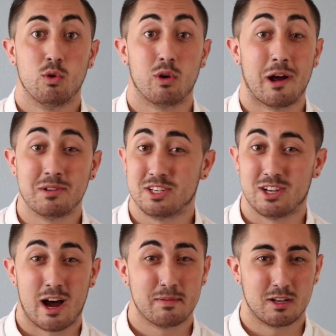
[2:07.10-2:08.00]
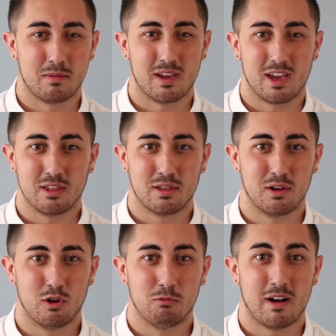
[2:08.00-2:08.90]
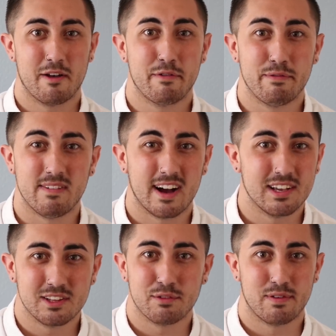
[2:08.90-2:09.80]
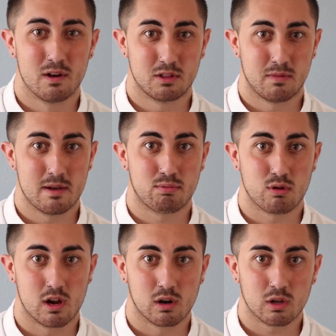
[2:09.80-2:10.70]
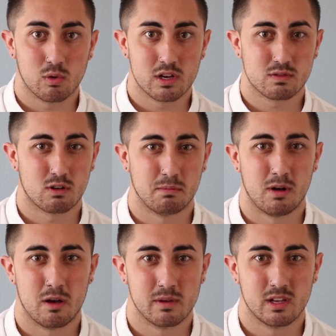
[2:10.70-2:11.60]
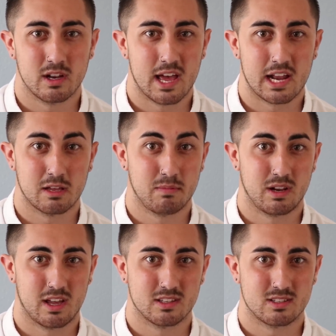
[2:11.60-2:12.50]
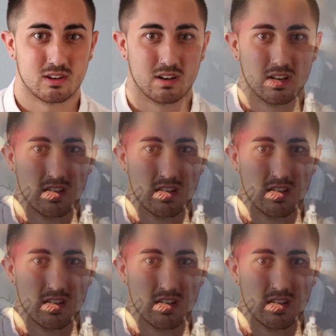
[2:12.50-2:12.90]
When I was adopted in my 8th home, I finally felt that my prayer request for a mommy and a daddy had been answered.